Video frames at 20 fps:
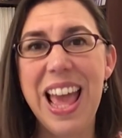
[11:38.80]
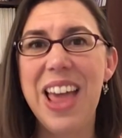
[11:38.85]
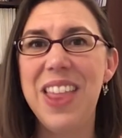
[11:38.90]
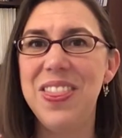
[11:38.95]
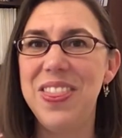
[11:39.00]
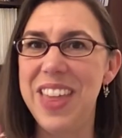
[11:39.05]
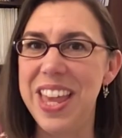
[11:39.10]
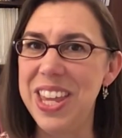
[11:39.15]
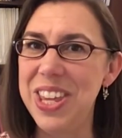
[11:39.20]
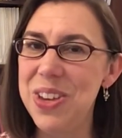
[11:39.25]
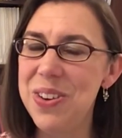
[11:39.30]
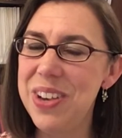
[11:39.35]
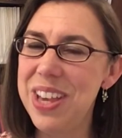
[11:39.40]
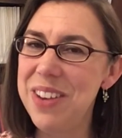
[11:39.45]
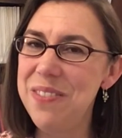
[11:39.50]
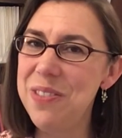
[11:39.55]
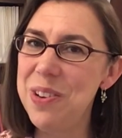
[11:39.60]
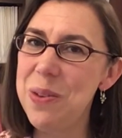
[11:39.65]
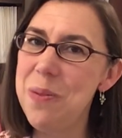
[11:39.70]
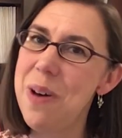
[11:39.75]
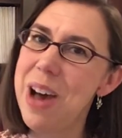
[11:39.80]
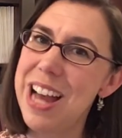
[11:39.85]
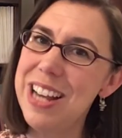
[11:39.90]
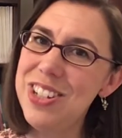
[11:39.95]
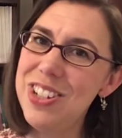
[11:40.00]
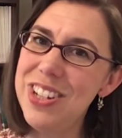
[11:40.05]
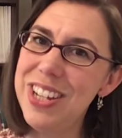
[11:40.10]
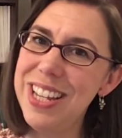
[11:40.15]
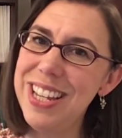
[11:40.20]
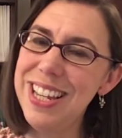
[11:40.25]
Thank you again for
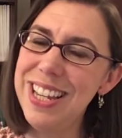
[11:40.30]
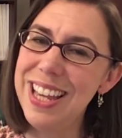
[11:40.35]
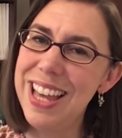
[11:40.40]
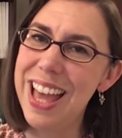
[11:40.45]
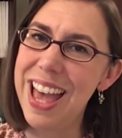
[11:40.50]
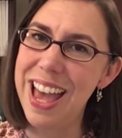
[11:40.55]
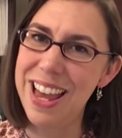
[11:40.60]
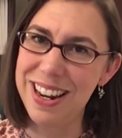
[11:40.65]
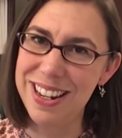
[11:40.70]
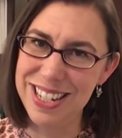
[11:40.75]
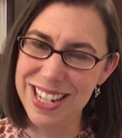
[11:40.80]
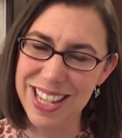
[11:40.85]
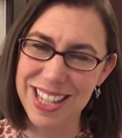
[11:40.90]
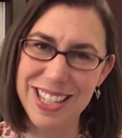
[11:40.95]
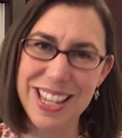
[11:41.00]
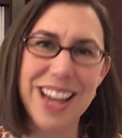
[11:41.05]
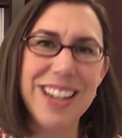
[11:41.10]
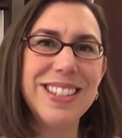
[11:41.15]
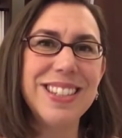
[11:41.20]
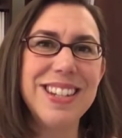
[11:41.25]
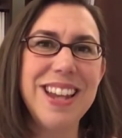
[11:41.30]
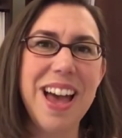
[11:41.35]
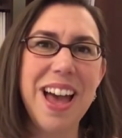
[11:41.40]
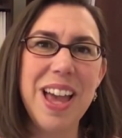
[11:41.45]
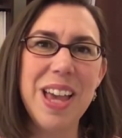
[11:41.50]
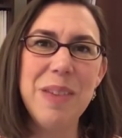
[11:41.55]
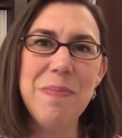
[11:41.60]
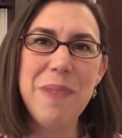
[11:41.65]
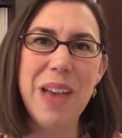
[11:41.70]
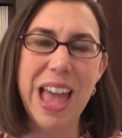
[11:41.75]
watching, and until next
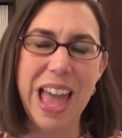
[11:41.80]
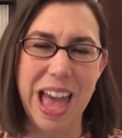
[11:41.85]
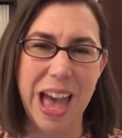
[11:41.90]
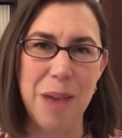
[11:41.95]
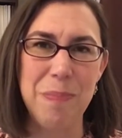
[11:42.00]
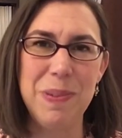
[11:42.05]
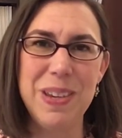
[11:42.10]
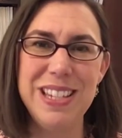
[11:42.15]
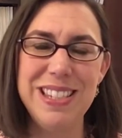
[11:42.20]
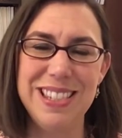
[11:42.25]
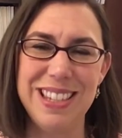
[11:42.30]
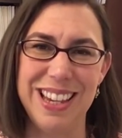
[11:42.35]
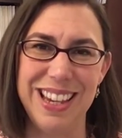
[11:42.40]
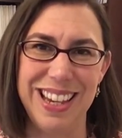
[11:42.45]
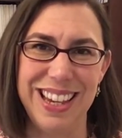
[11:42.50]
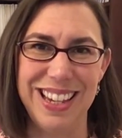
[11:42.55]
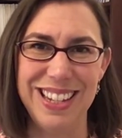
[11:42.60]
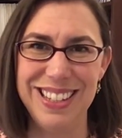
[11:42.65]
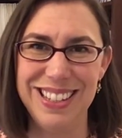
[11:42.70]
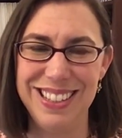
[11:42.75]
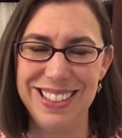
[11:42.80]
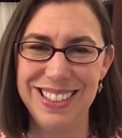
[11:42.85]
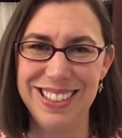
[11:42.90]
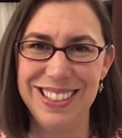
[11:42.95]
time, happy singing!